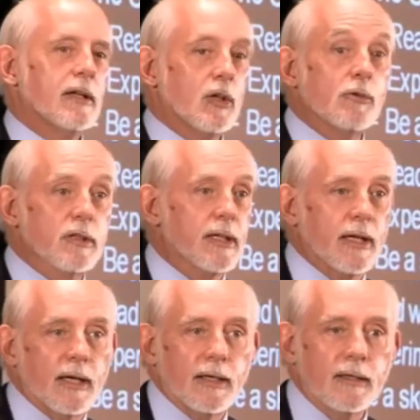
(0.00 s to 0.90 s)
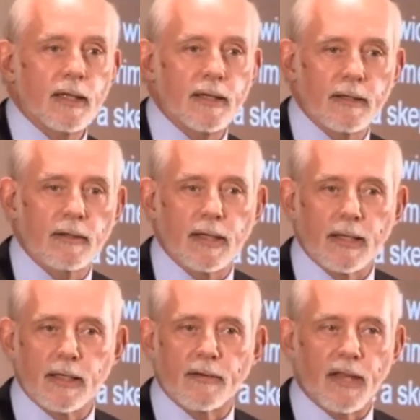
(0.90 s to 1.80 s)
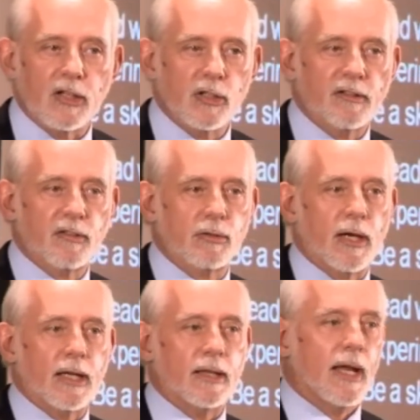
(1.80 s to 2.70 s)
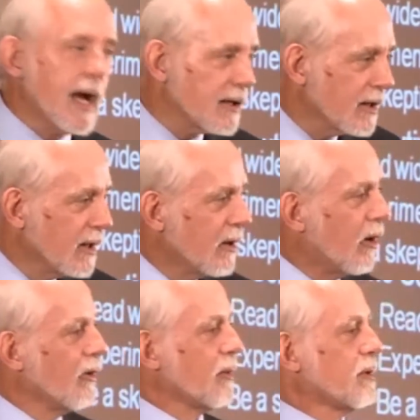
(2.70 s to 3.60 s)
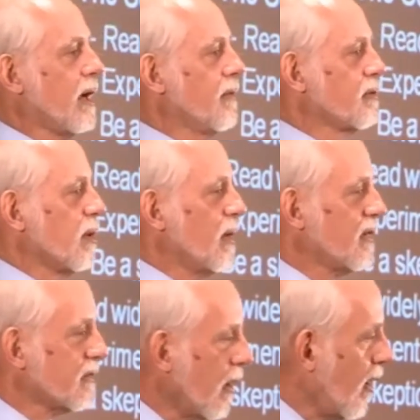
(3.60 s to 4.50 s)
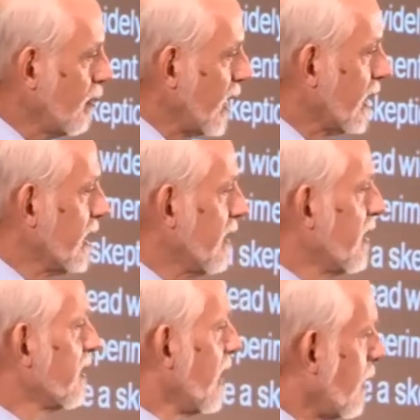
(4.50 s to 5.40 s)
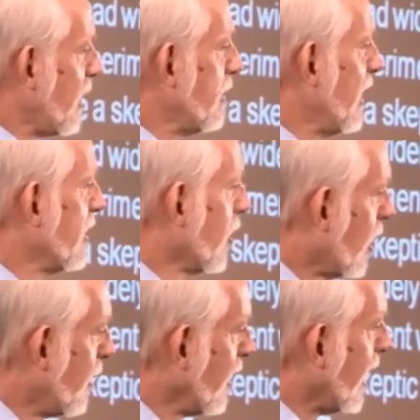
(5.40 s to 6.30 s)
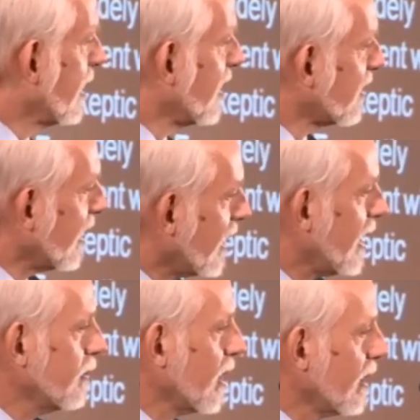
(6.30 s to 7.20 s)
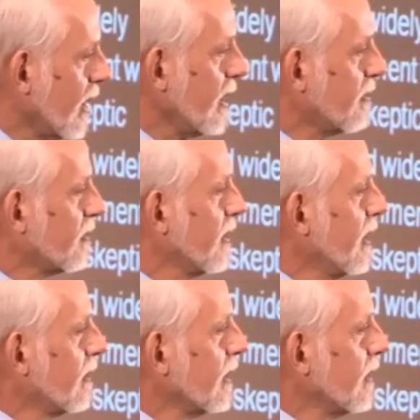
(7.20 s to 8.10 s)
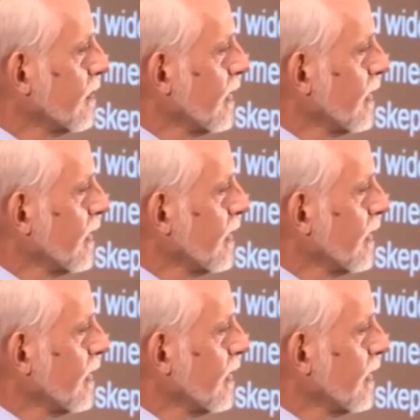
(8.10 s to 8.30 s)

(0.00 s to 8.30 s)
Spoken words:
usually on the internet, that if they just tried that, all the problems would be solved, we could give this up, he'd be normal, and let's get on with life, right?